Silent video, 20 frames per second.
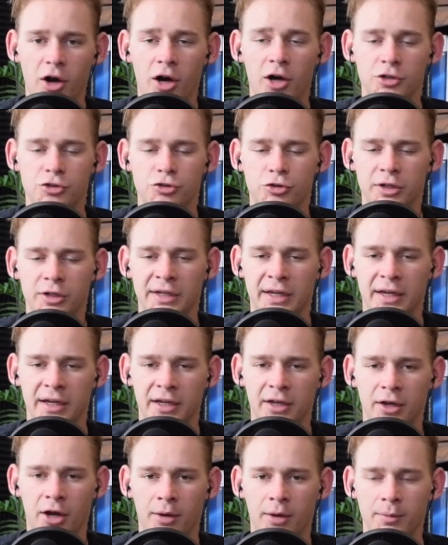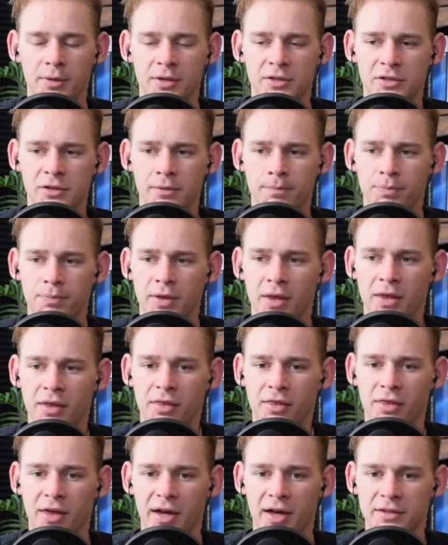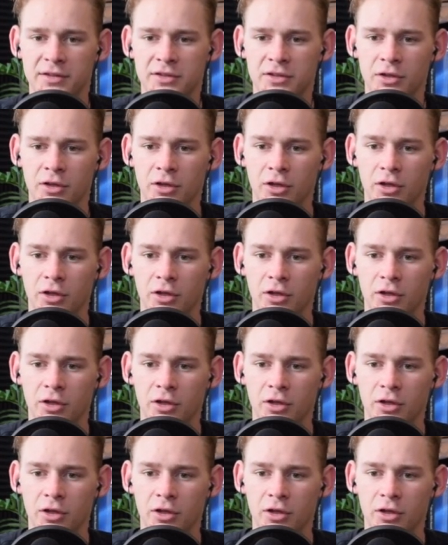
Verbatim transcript: Austrian economics that